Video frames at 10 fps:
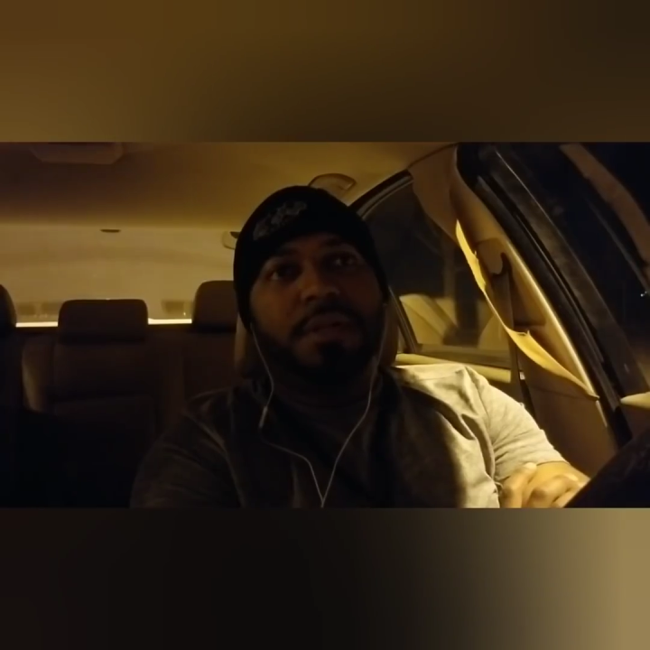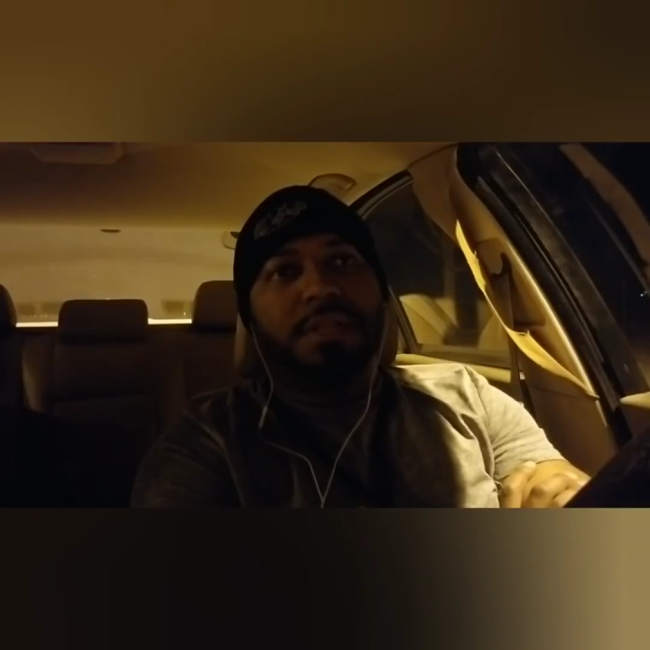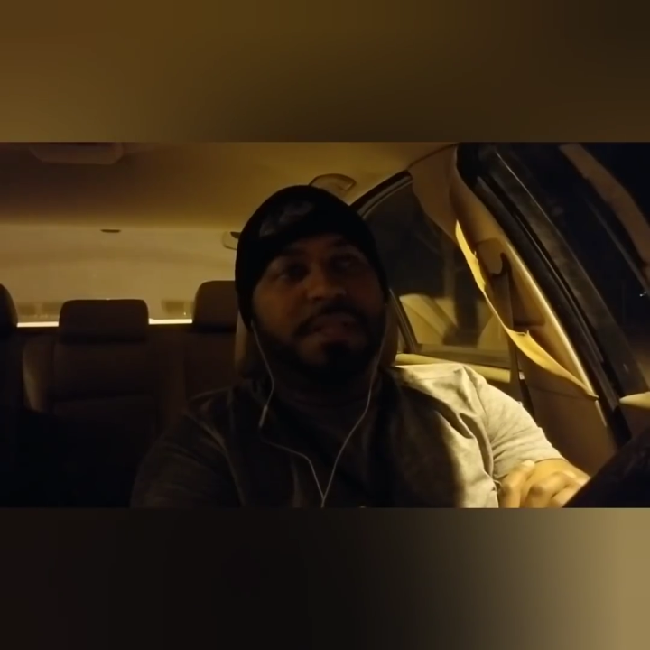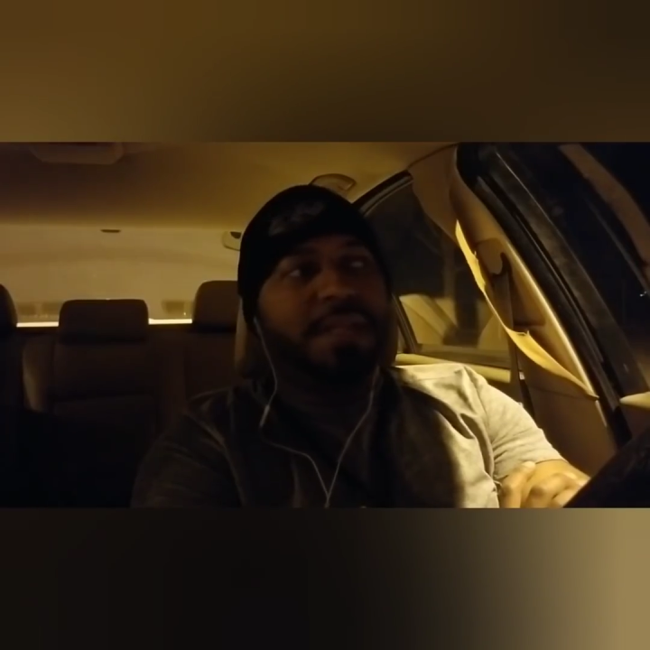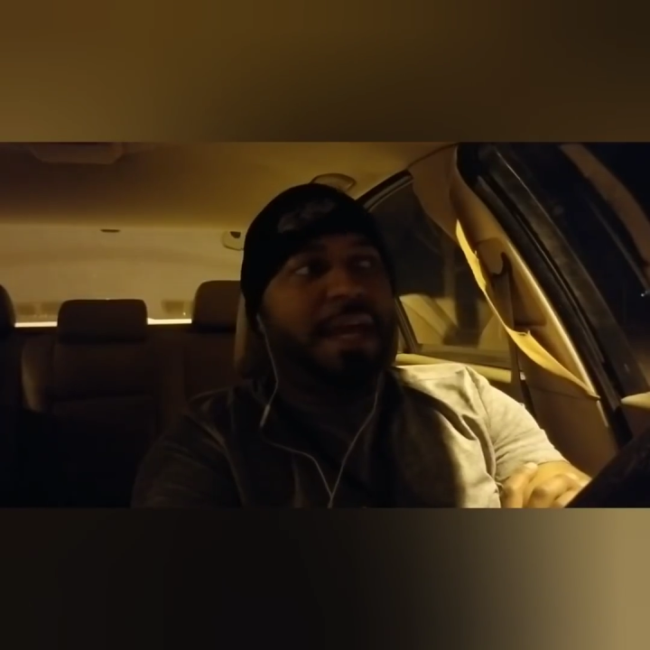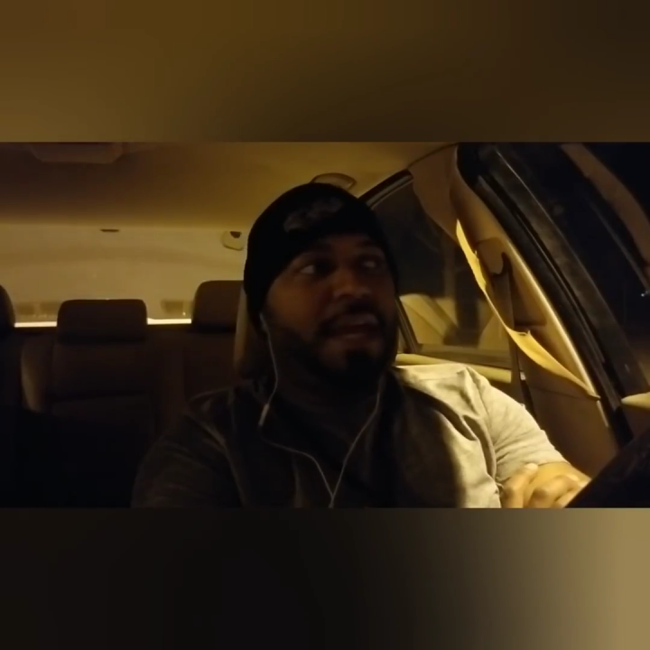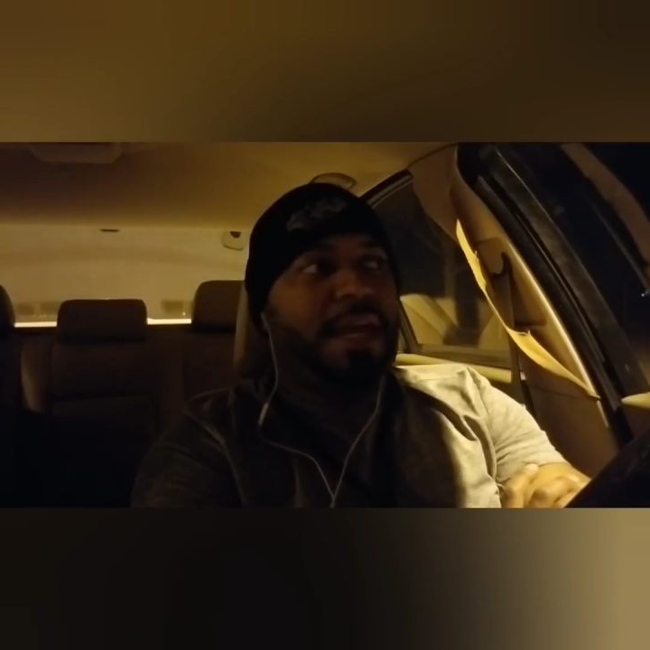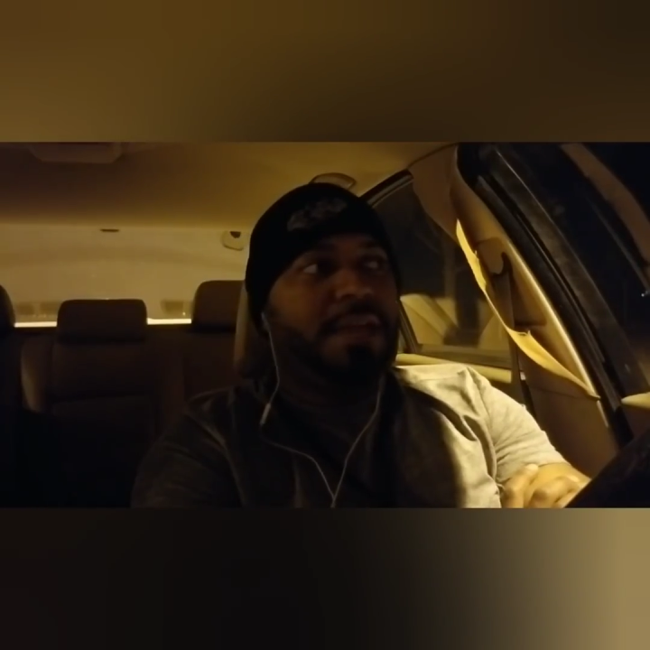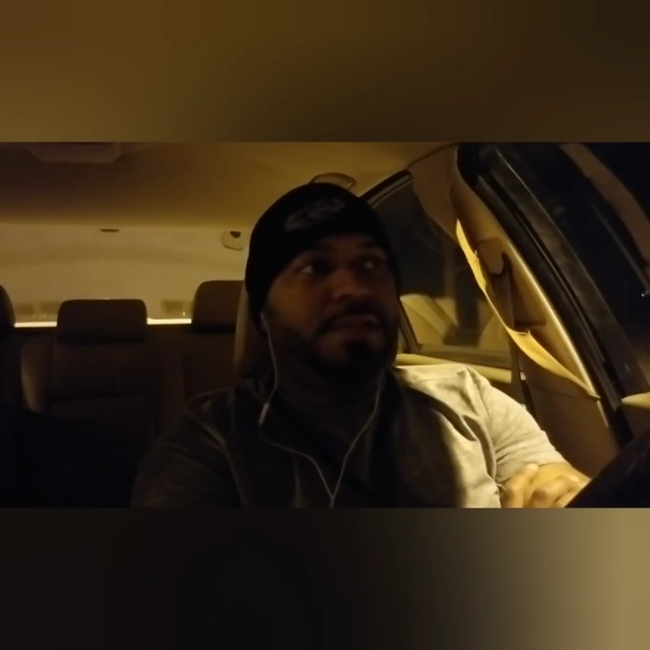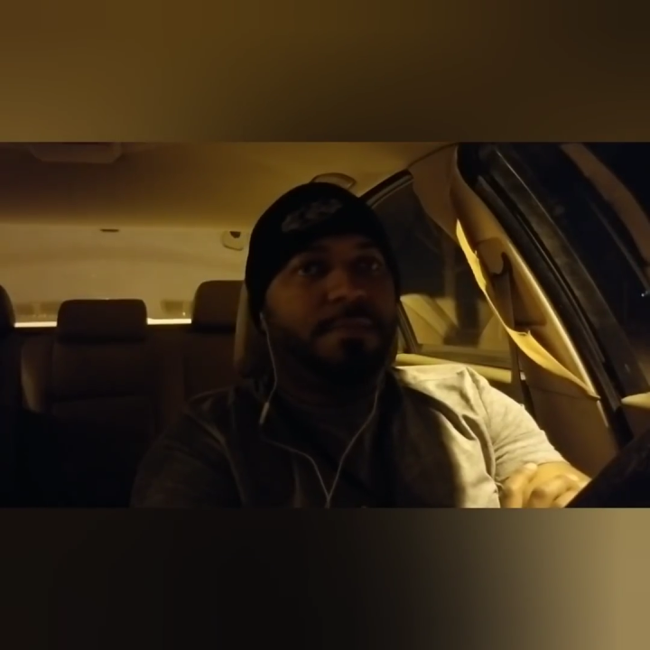
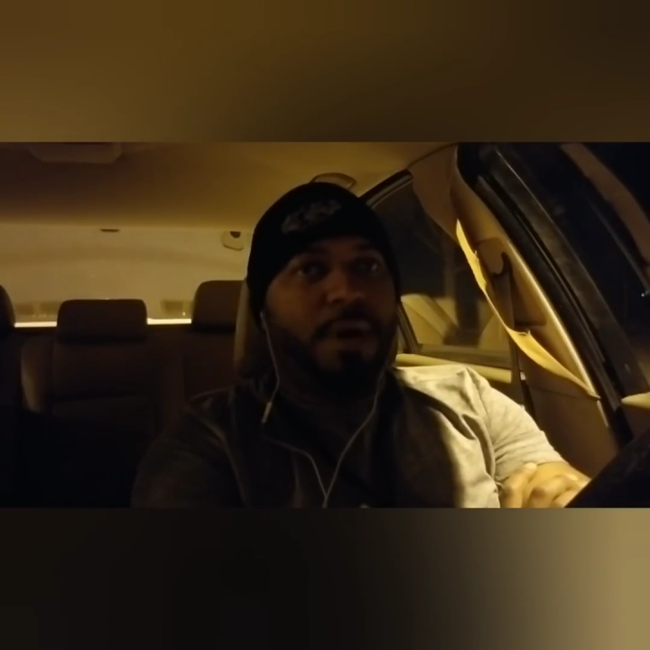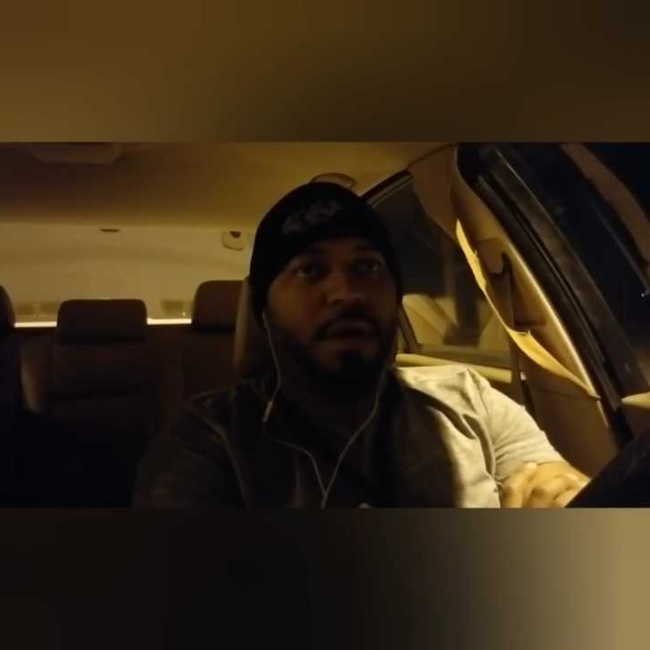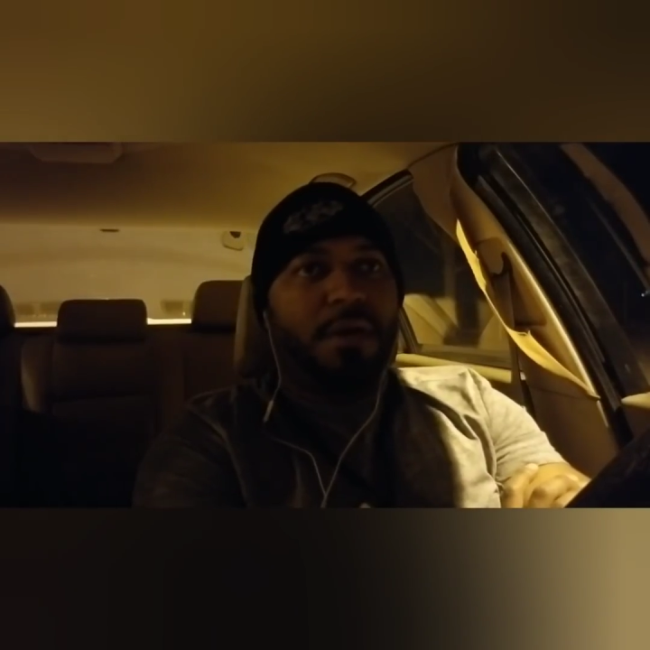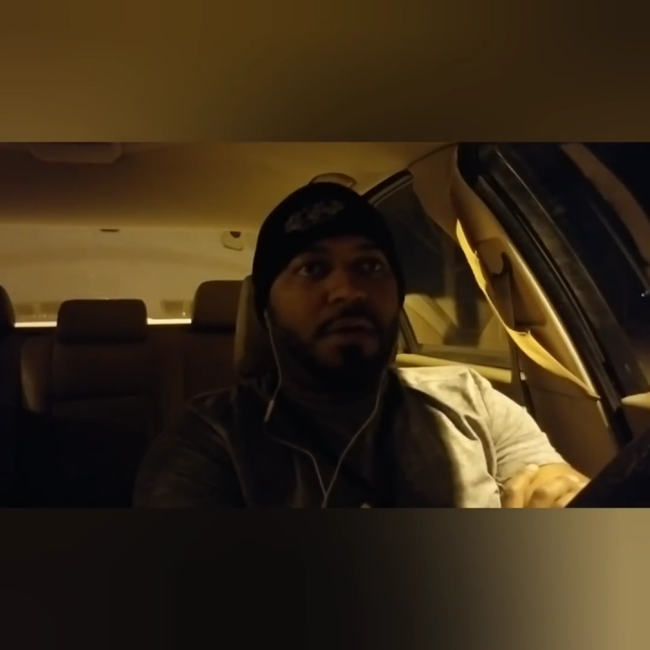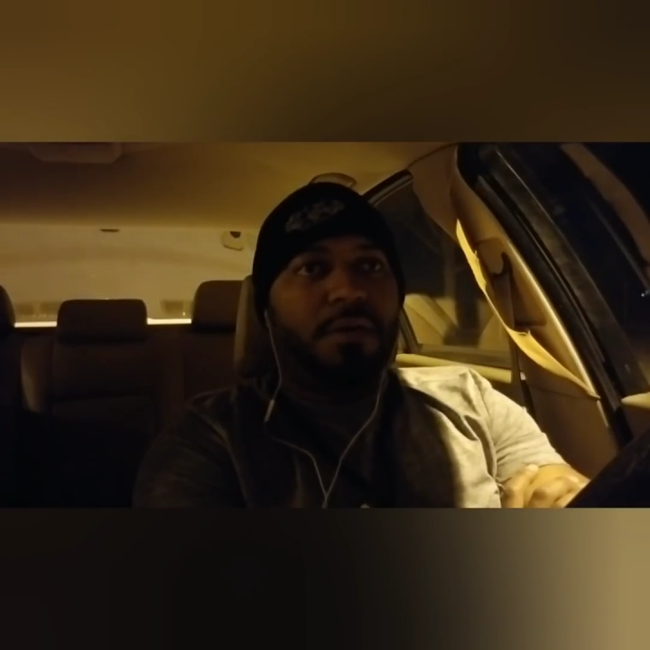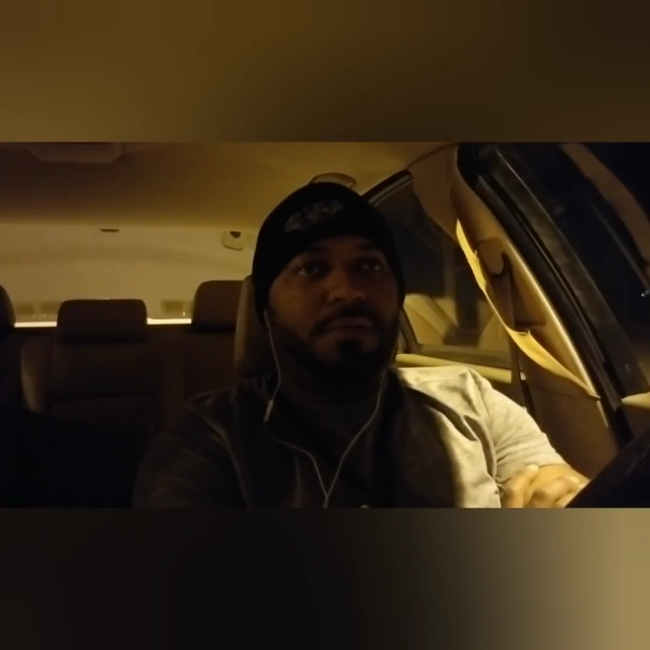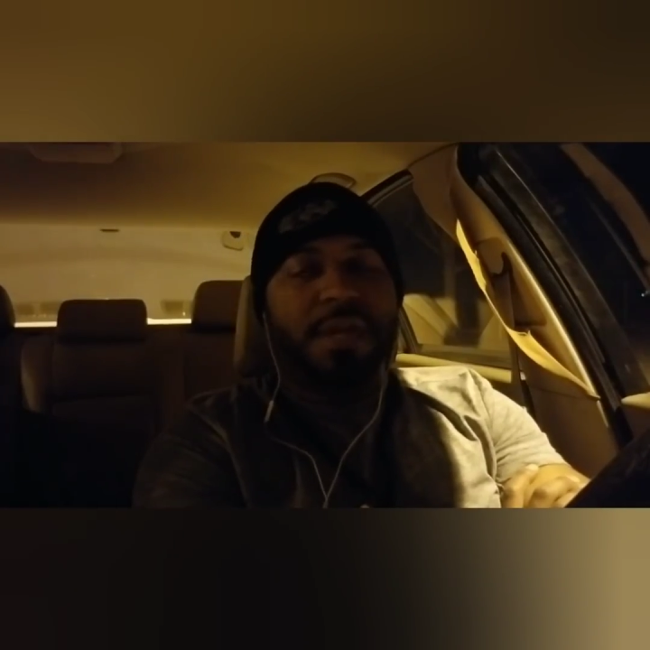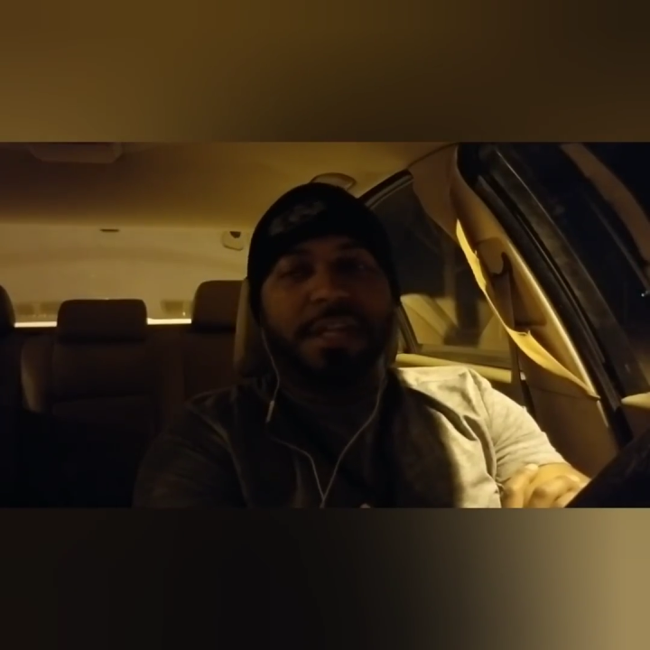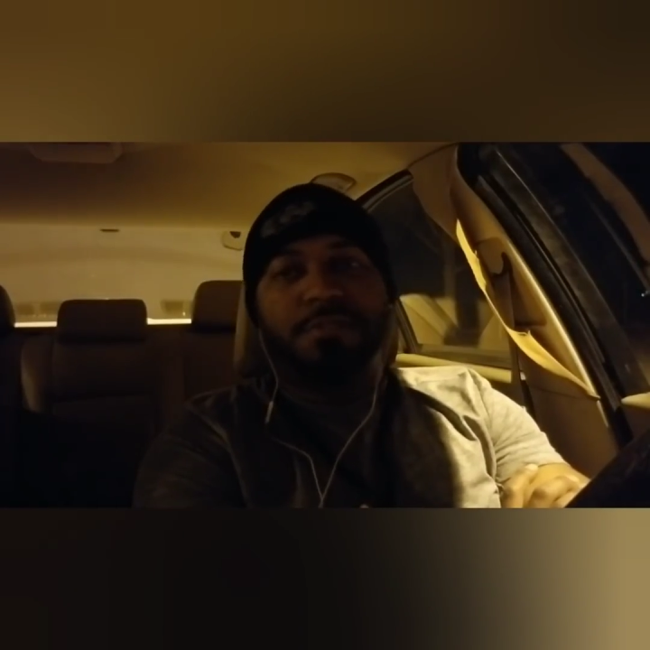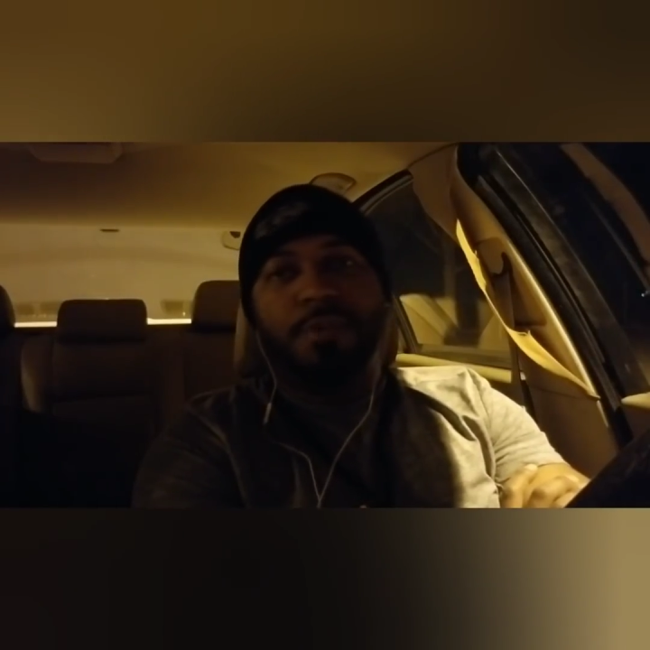today, tomorrow,
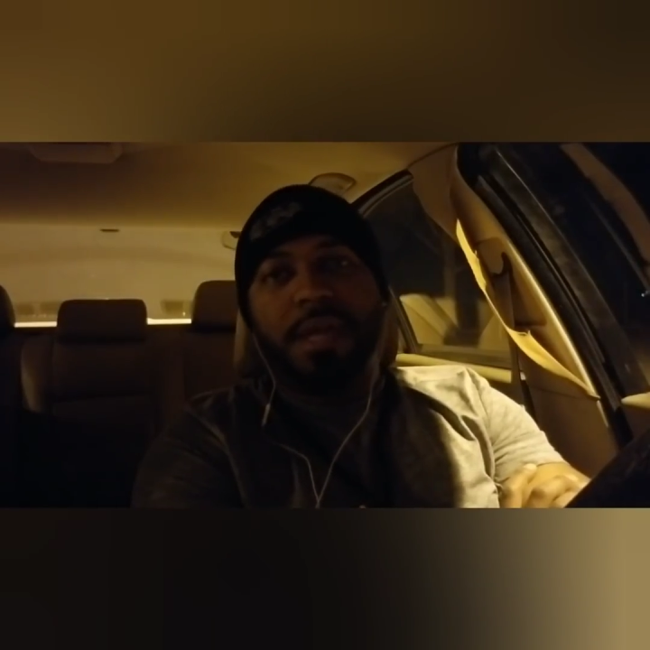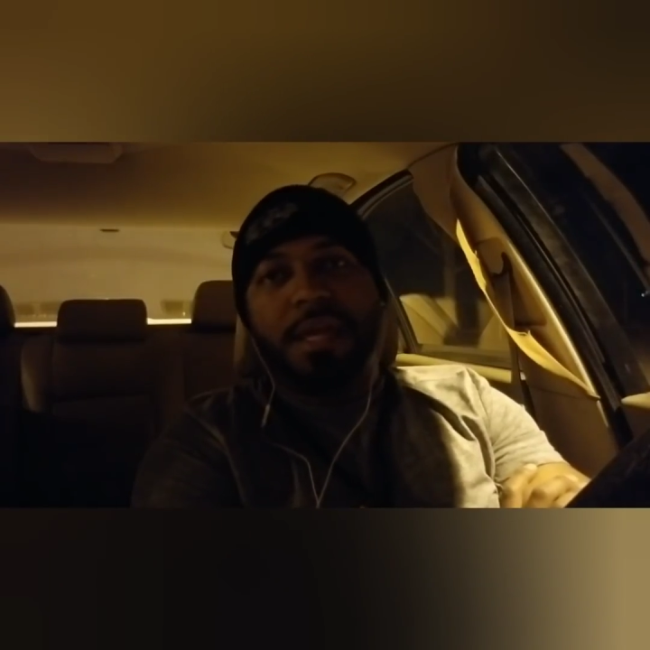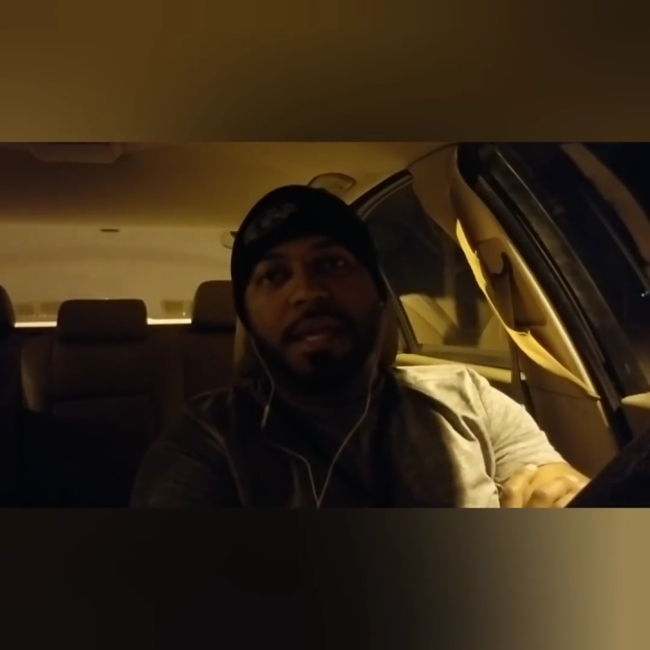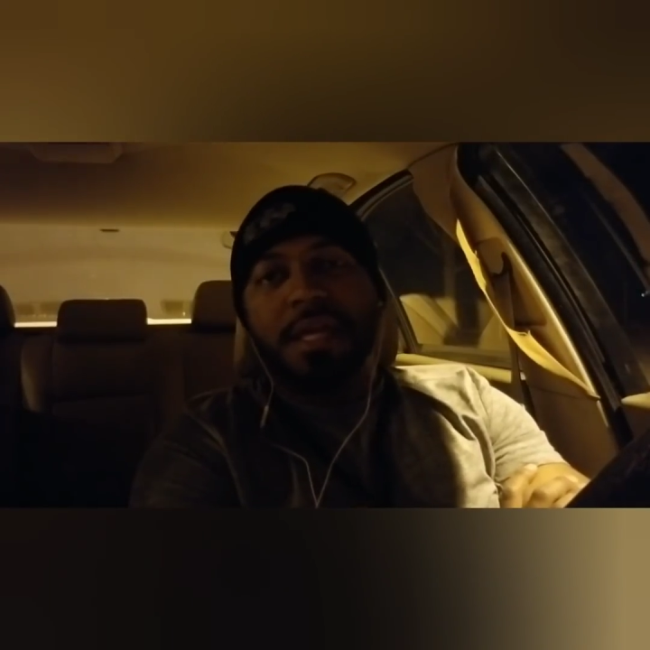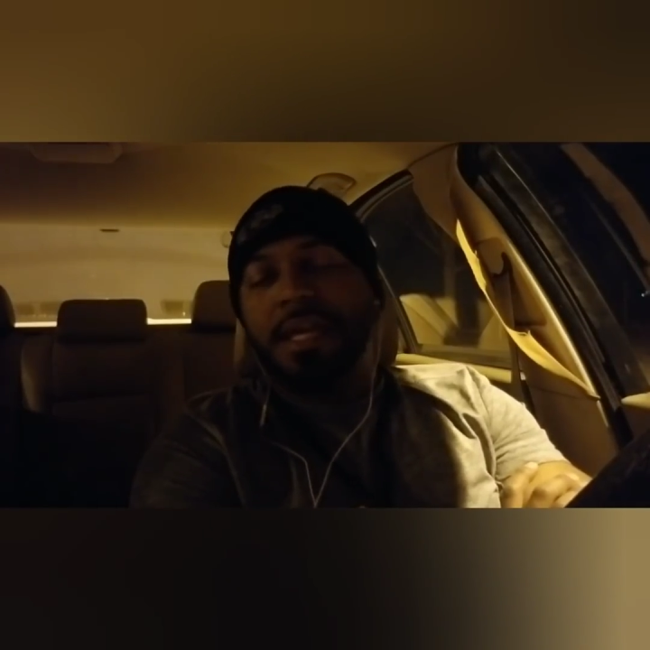next week,